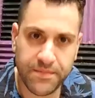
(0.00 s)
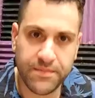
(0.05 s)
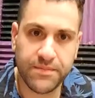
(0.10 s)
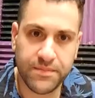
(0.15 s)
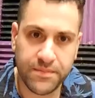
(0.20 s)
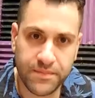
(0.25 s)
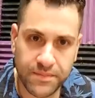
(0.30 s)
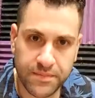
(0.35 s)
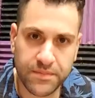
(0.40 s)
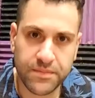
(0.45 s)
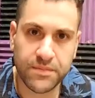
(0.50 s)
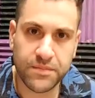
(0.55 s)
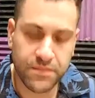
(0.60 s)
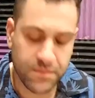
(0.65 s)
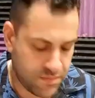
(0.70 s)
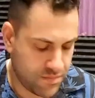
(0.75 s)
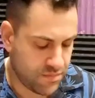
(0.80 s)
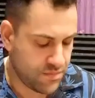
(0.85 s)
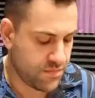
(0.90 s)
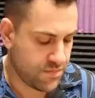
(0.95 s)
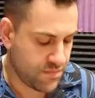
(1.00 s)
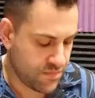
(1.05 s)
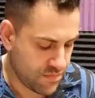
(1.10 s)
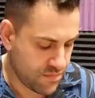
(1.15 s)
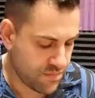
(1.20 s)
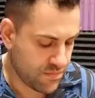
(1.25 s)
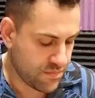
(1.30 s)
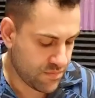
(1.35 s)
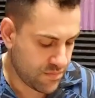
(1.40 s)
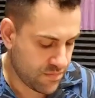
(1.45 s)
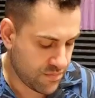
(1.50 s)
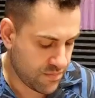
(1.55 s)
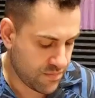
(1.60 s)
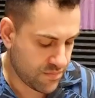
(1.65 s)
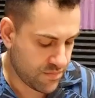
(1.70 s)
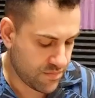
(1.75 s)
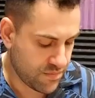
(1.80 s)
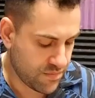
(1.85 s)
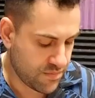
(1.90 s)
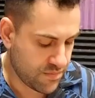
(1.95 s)
So, for instance, in a week,
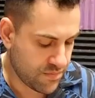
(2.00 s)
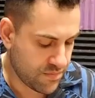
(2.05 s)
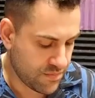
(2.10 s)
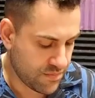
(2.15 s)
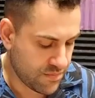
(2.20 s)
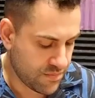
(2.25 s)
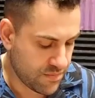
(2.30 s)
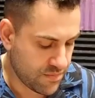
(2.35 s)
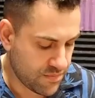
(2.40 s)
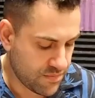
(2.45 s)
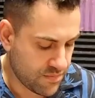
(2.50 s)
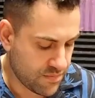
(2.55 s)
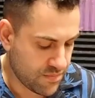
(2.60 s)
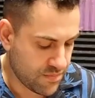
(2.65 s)
the